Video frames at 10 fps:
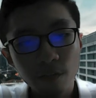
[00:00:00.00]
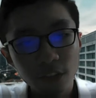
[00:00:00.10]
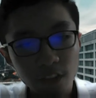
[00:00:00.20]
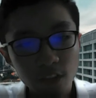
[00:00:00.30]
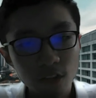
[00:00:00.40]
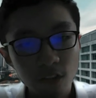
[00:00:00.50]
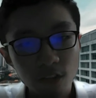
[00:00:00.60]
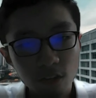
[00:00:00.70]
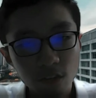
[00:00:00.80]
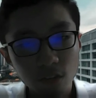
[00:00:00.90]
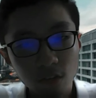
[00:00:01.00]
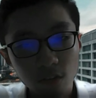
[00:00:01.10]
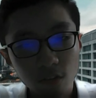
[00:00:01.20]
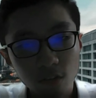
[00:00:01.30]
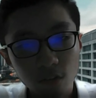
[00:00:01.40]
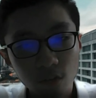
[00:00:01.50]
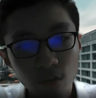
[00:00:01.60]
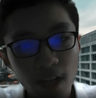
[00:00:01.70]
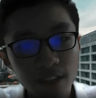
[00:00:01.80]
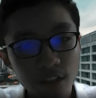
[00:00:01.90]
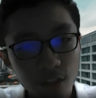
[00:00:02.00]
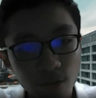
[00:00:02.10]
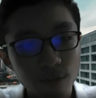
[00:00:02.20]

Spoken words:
questions to ask you.